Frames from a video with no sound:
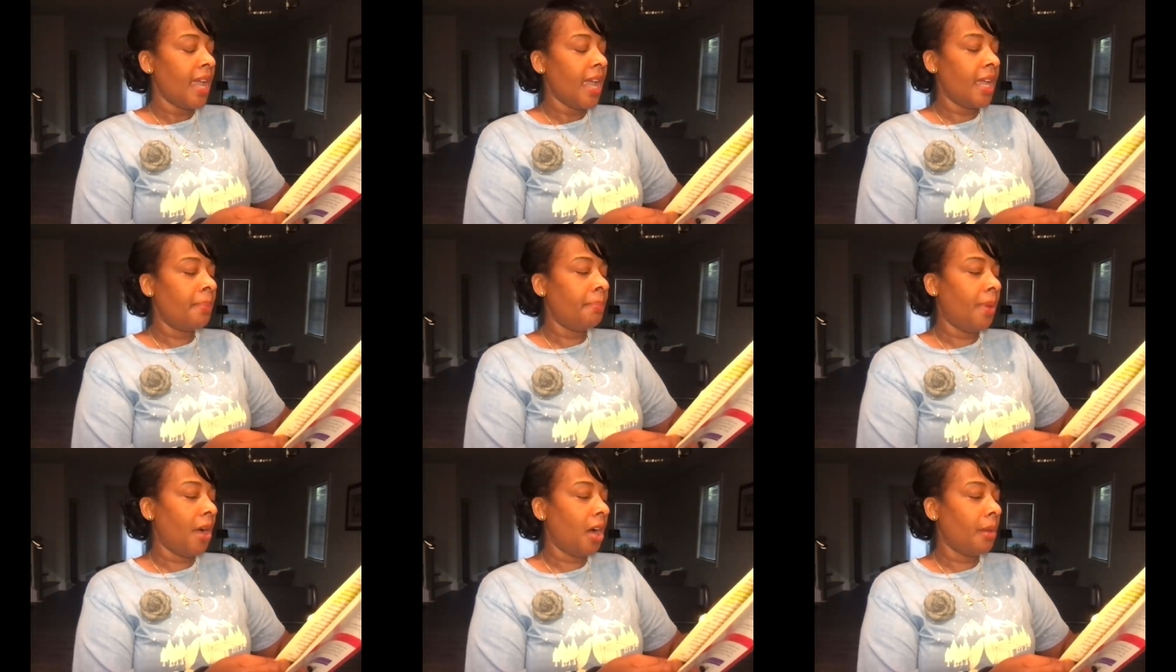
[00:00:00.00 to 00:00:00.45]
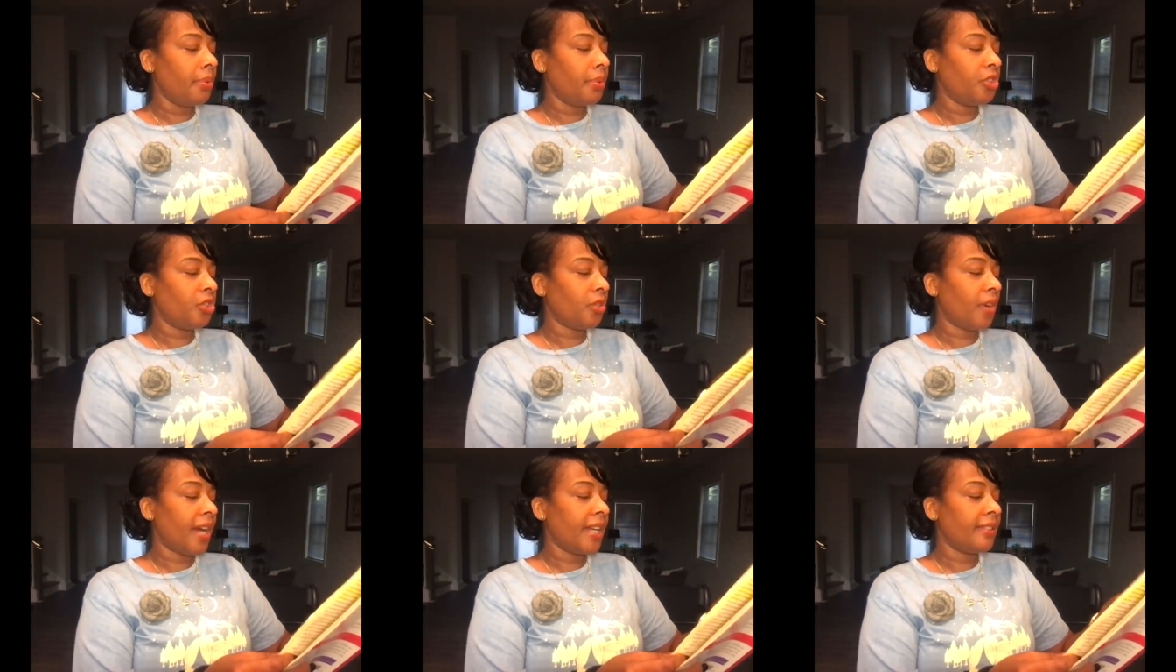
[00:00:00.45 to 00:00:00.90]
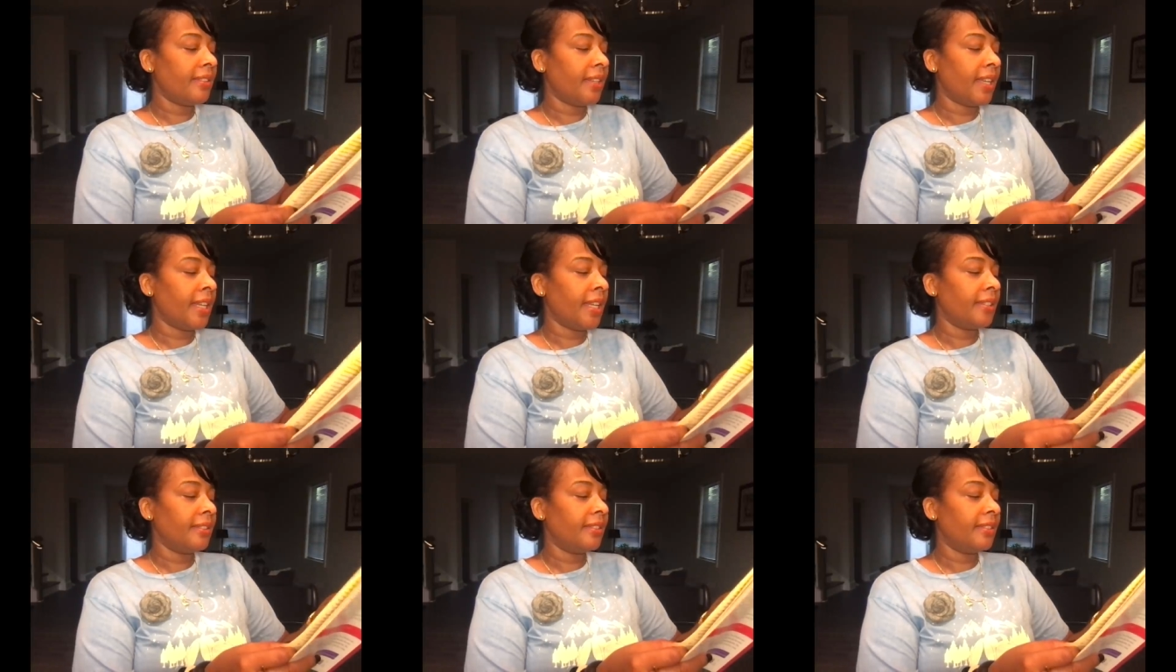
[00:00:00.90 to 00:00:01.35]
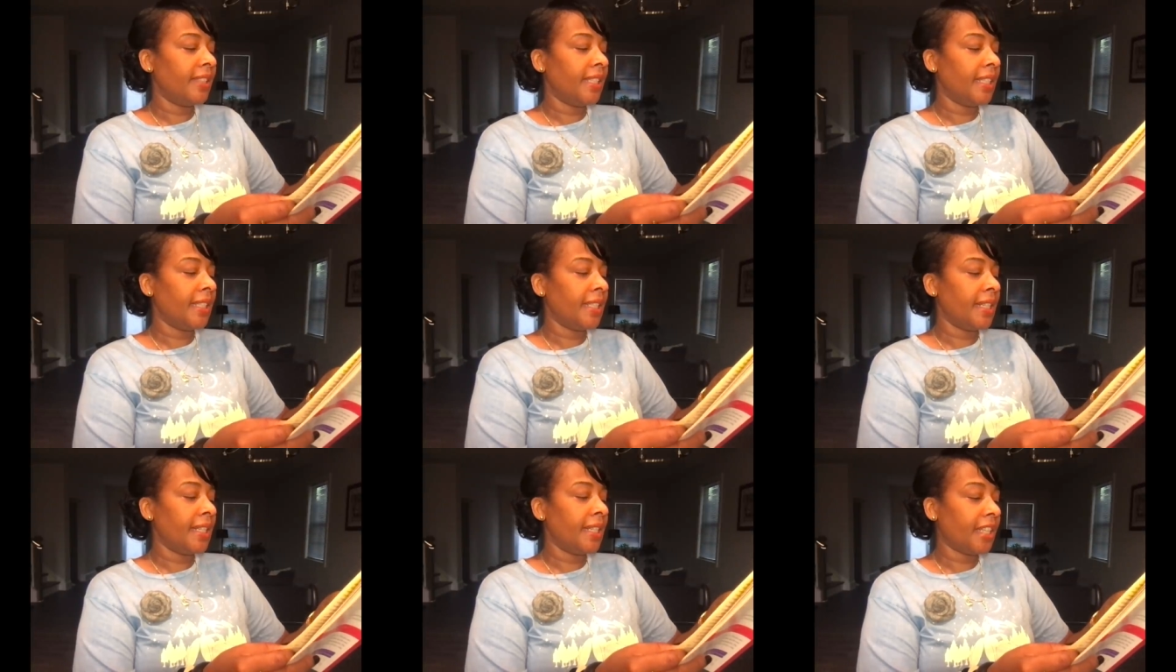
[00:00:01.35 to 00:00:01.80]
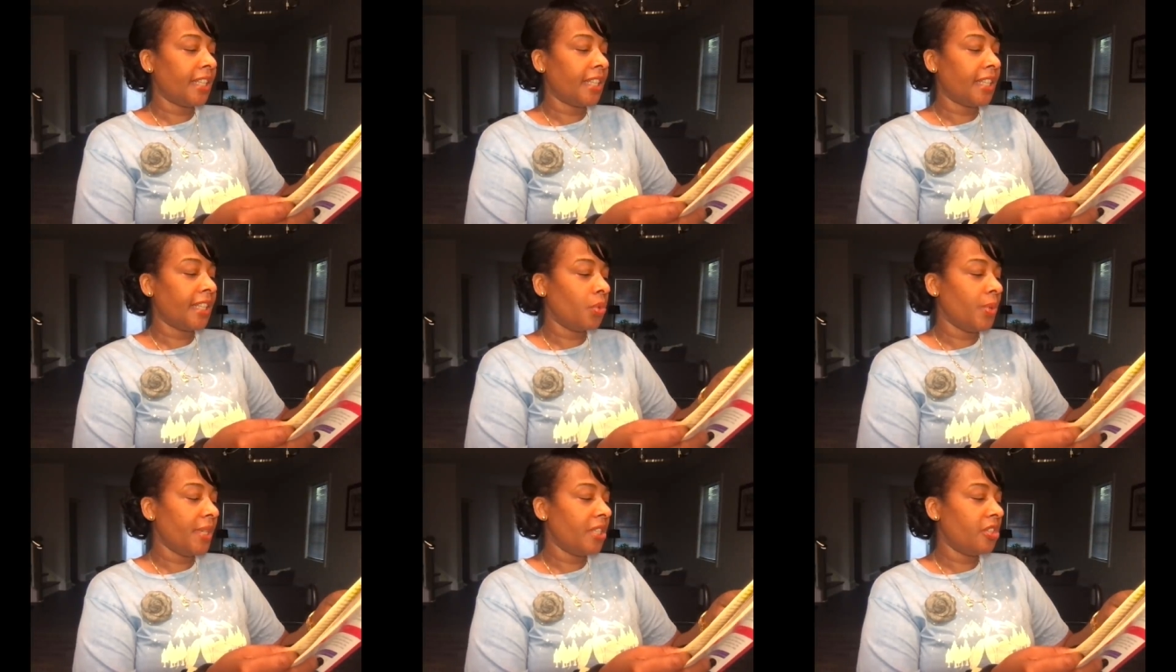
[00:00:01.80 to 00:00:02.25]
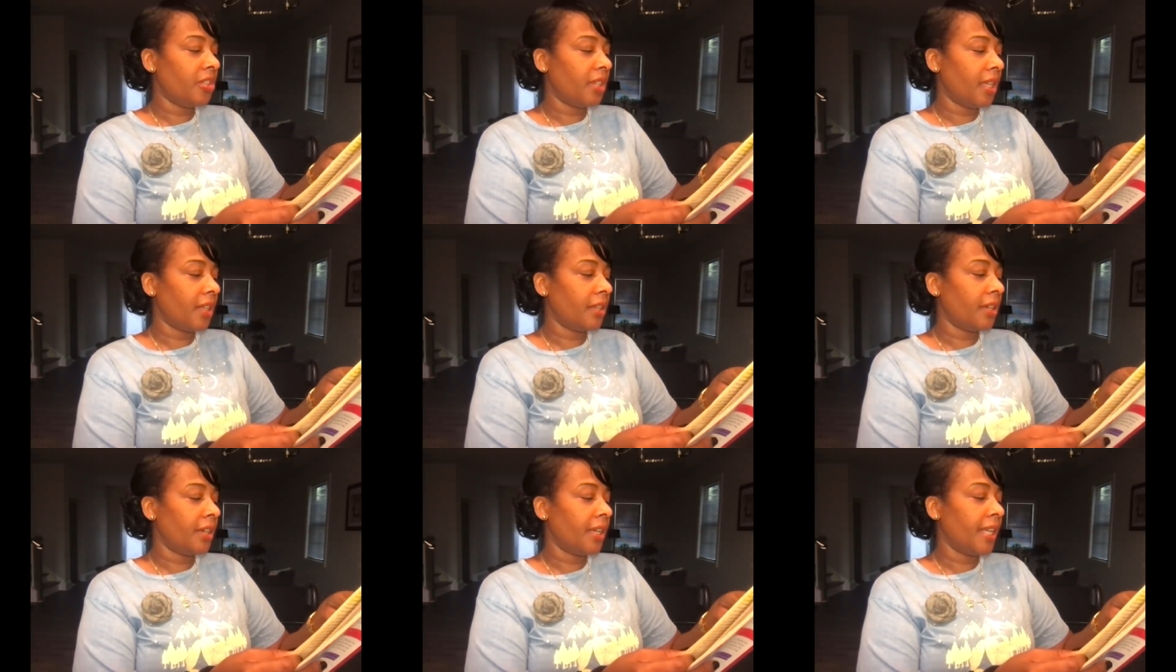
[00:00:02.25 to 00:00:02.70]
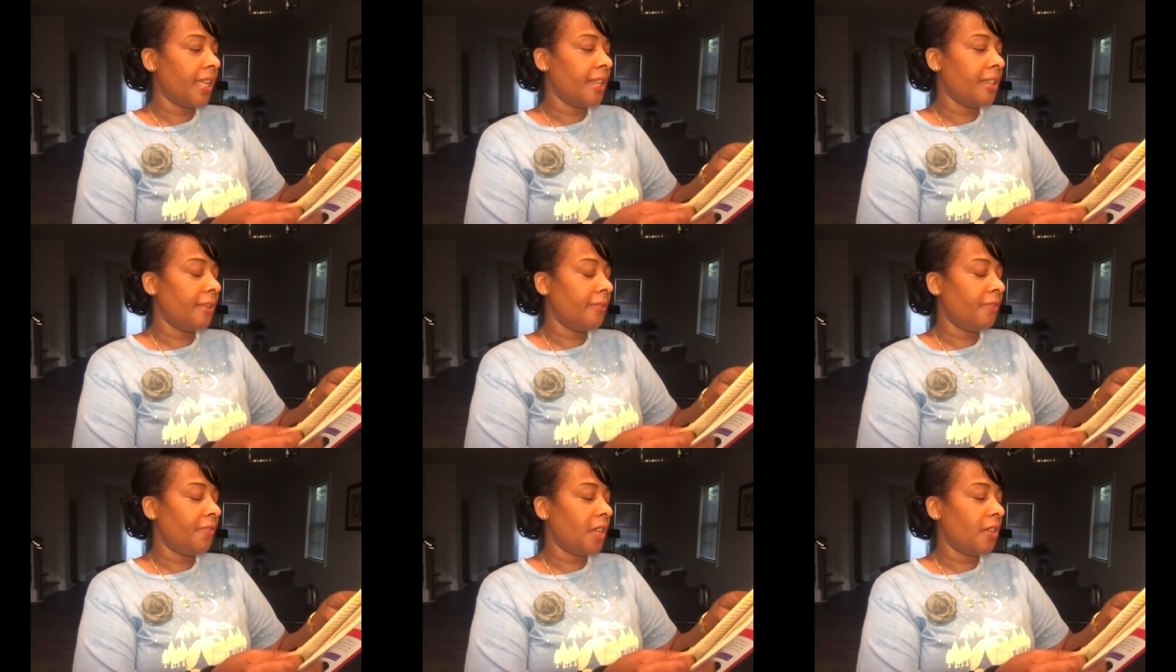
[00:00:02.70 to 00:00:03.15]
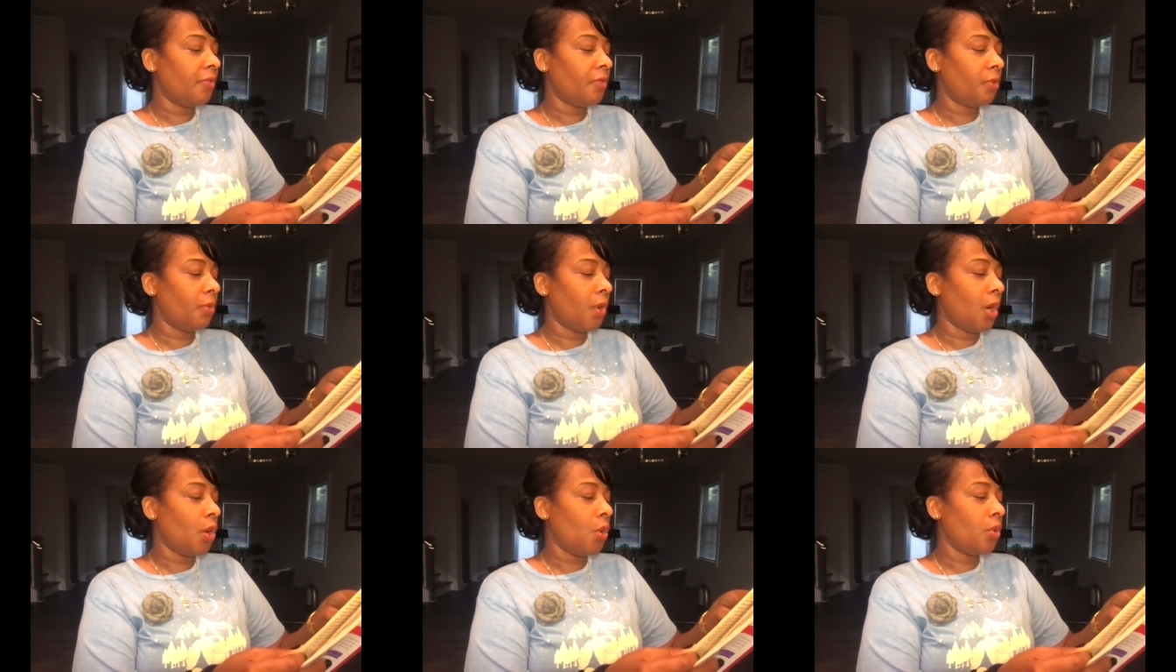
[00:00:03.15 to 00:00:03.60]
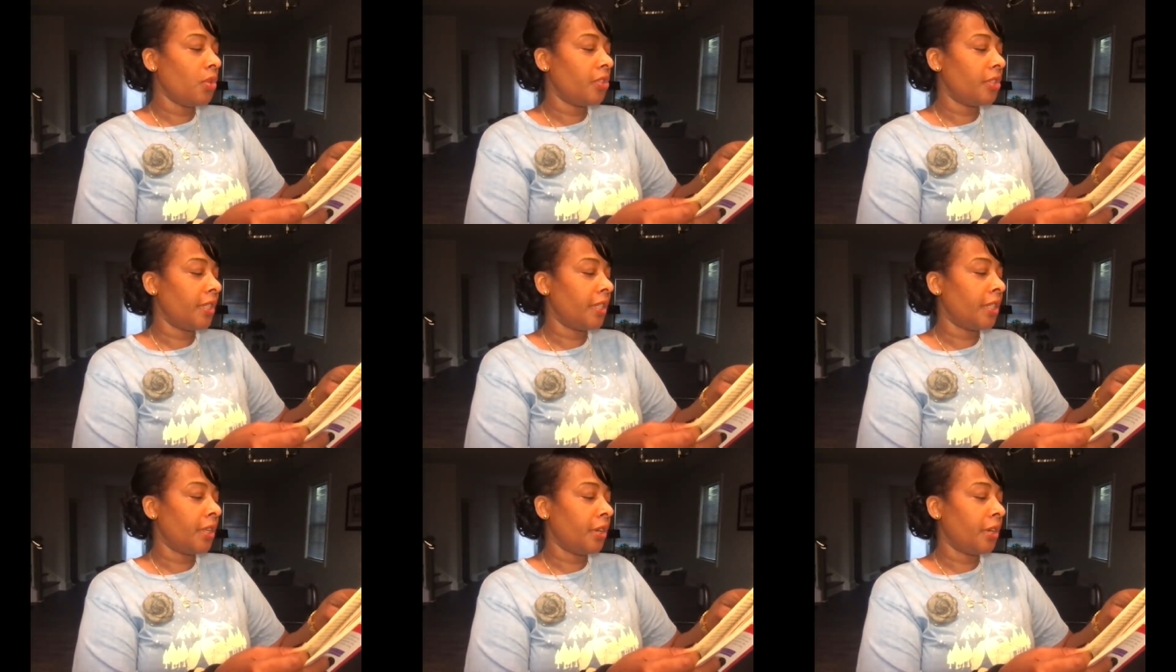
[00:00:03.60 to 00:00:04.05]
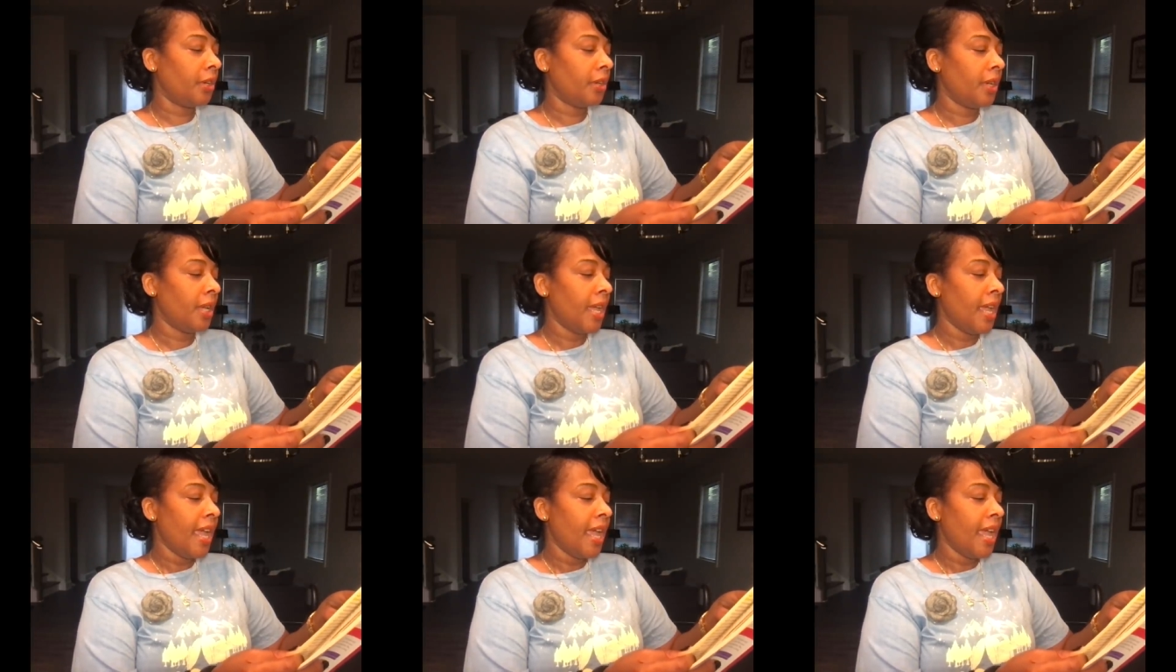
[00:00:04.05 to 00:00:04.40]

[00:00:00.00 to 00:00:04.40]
and Barbra Streisand sitting next to each other in the fifth row center.